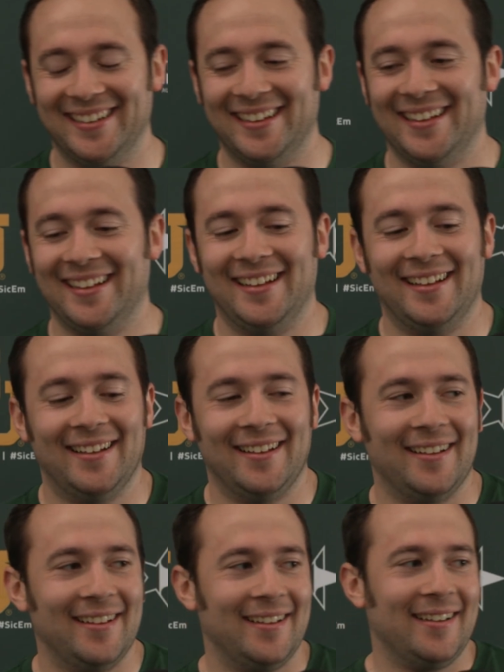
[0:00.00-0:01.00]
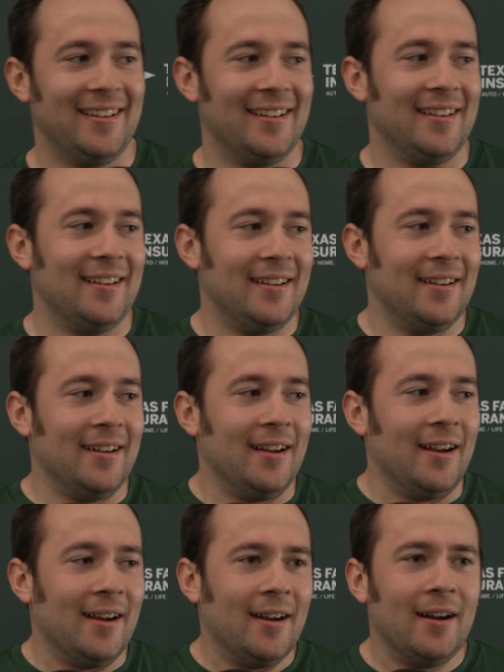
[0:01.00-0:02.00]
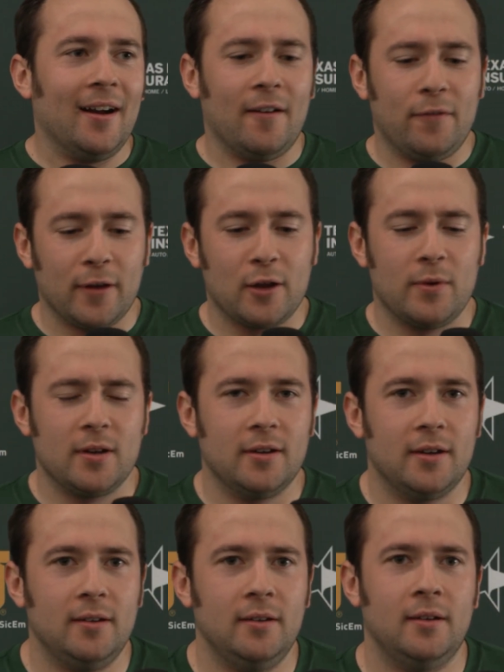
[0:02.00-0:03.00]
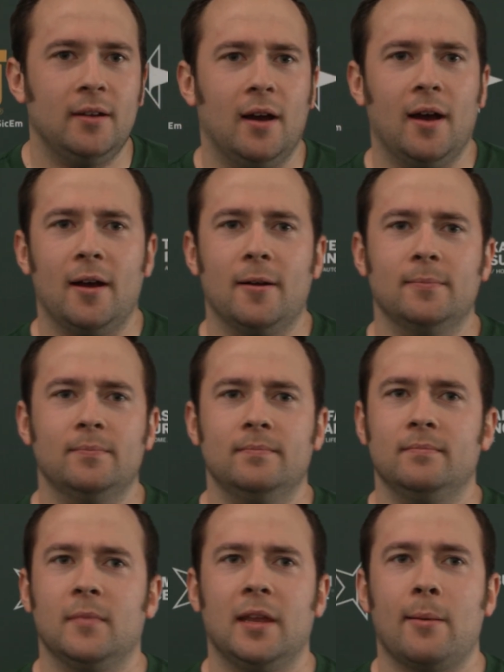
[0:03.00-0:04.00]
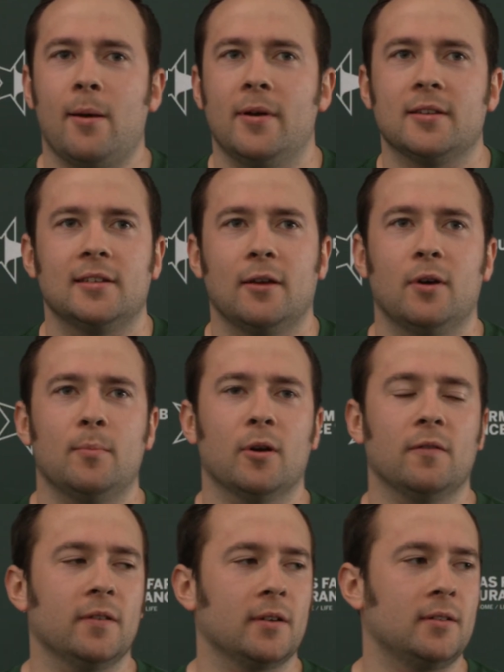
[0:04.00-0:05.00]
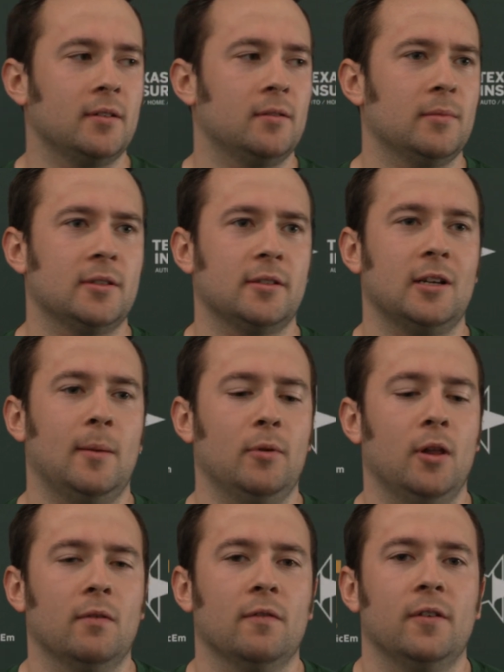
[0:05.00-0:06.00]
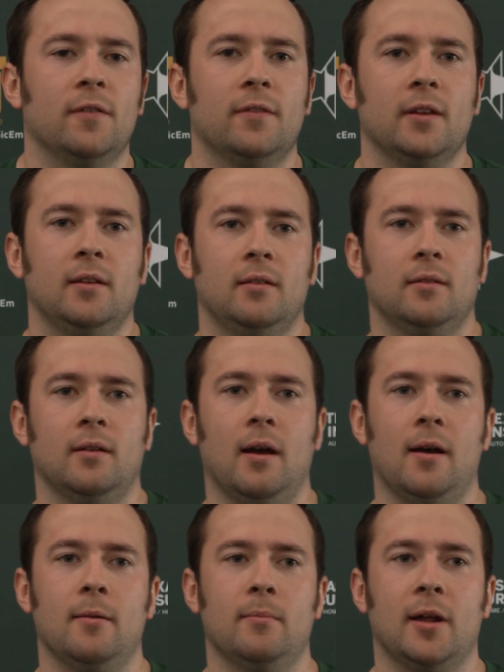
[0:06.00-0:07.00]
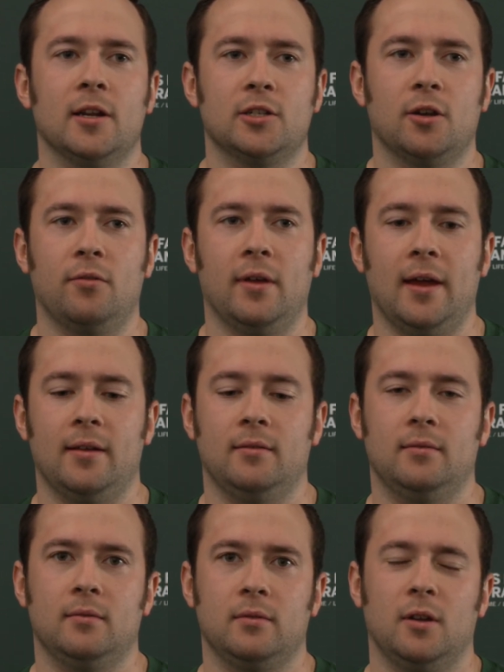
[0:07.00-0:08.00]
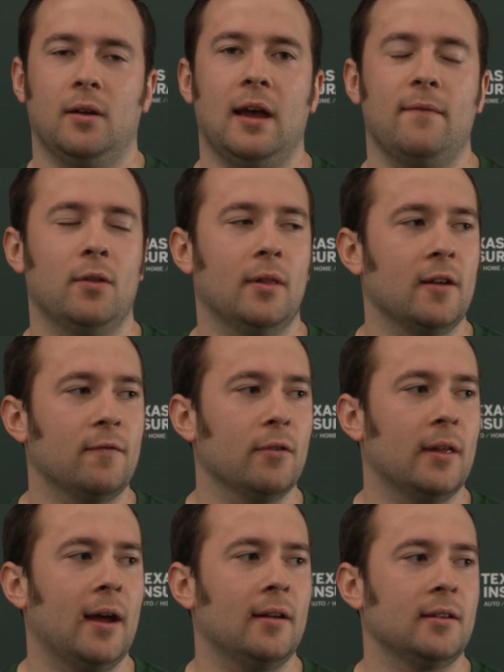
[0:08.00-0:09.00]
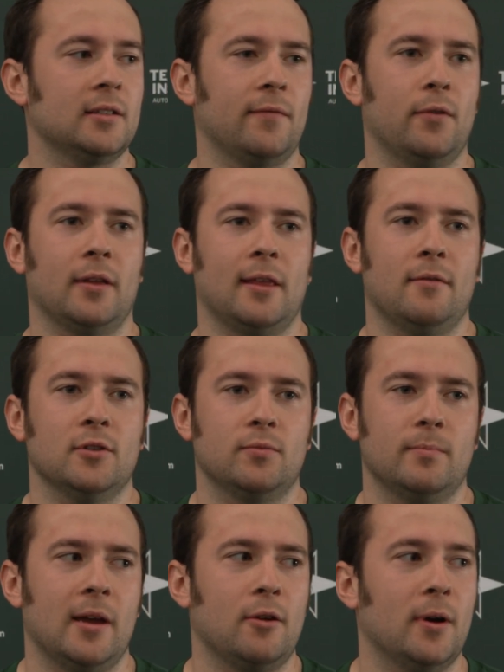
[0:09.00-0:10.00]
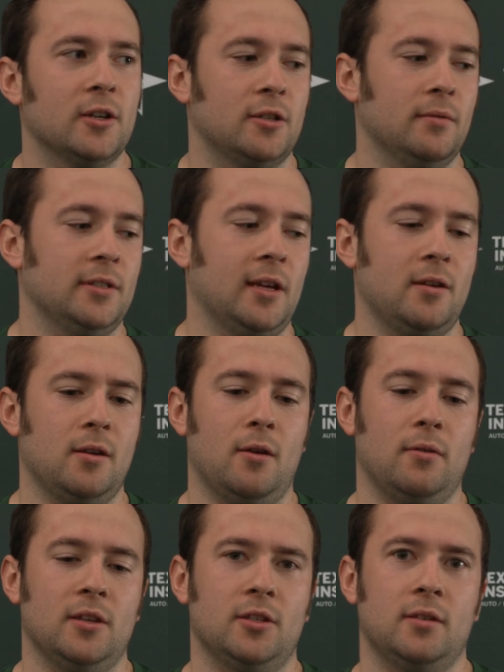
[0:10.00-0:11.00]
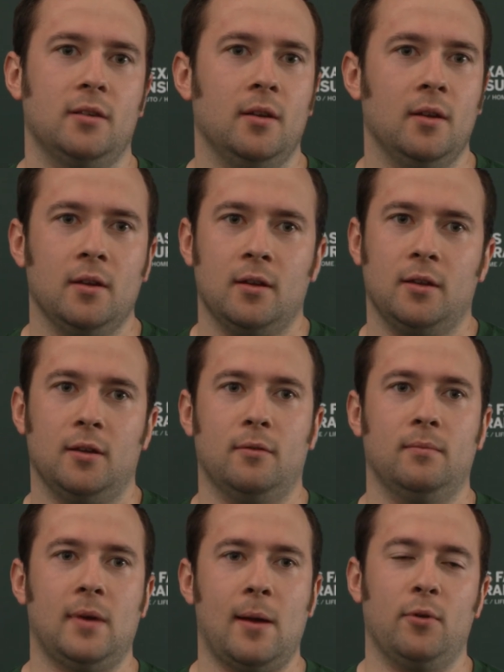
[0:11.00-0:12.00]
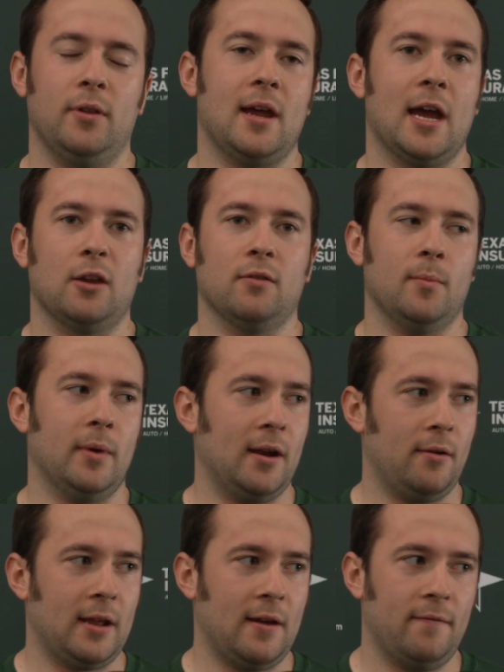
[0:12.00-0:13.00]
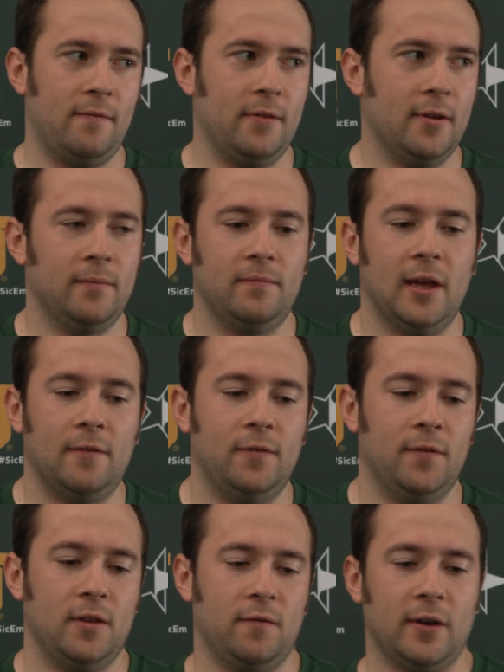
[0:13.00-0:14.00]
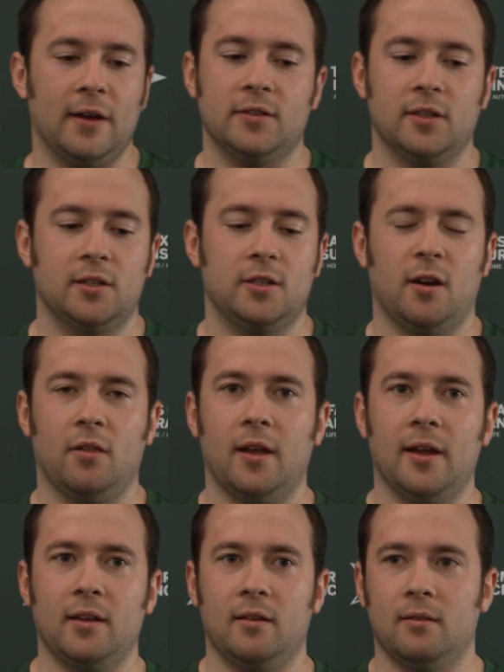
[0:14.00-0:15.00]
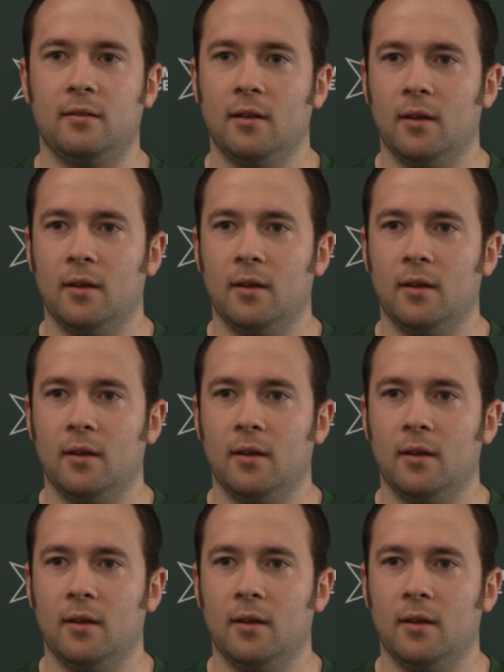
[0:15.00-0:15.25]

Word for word: How'd you feel like it went for you today? I feel like it went good. Um, not my best day went perfect. Missed a couple over 50, um, but I showed that you know I have the leg for that because I feel like that was my question was that you know he's you know I'm really accurate, but I don't have the that 55, 60 yard leg, and